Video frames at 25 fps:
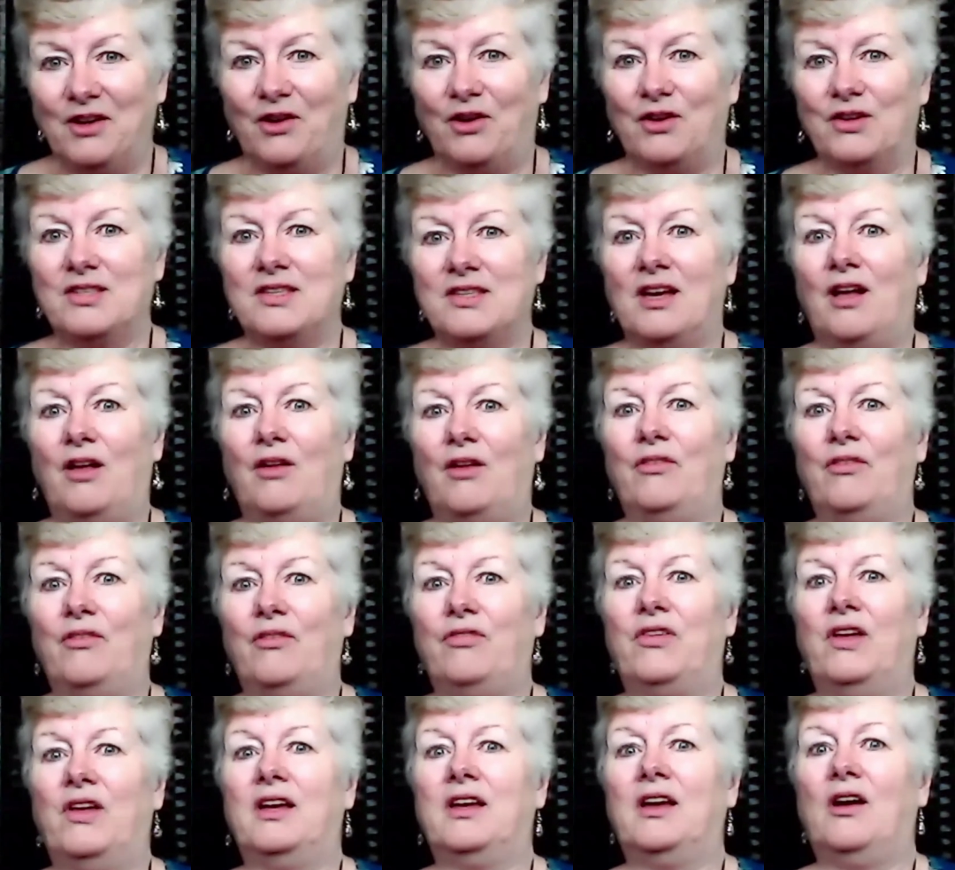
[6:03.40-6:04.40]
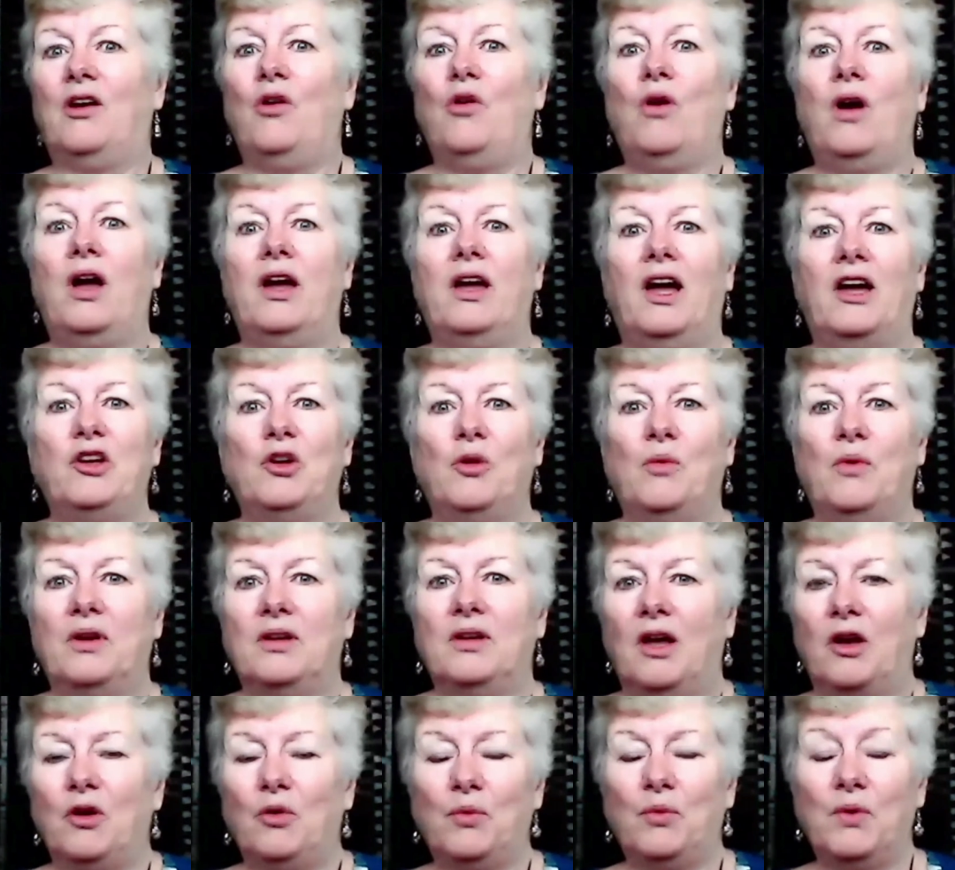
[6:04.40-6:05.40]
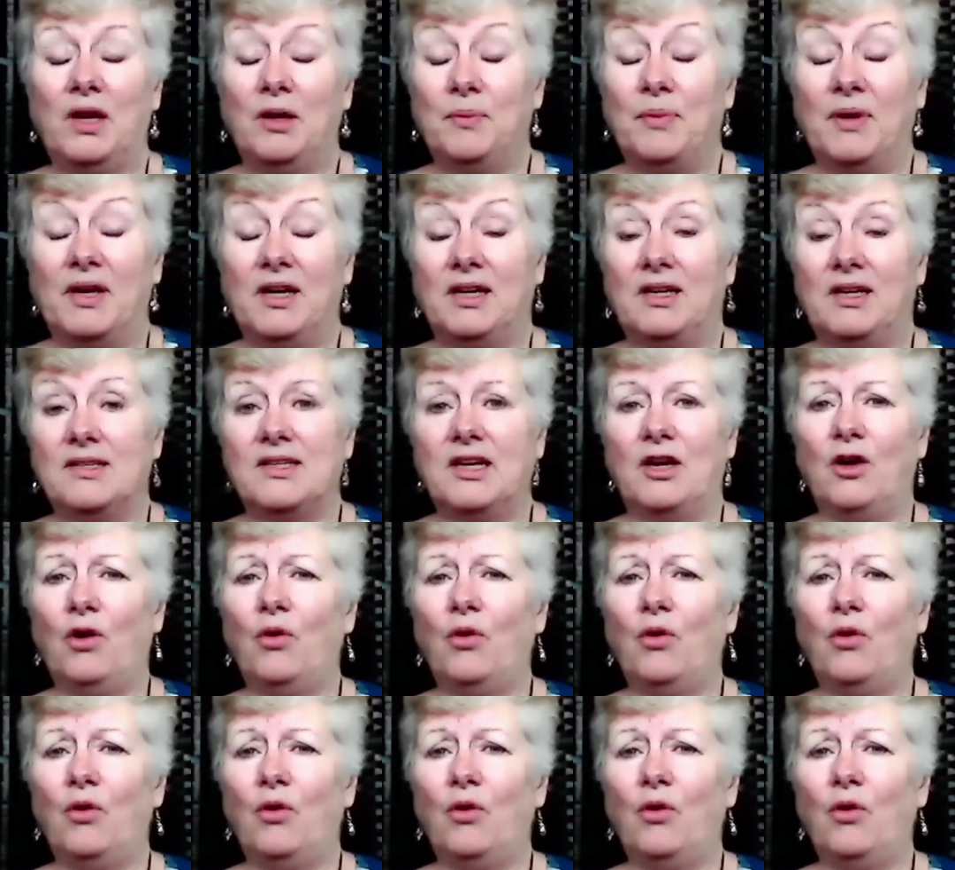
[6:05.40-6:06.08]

ourselves, like, oh, I don't want anybody to say,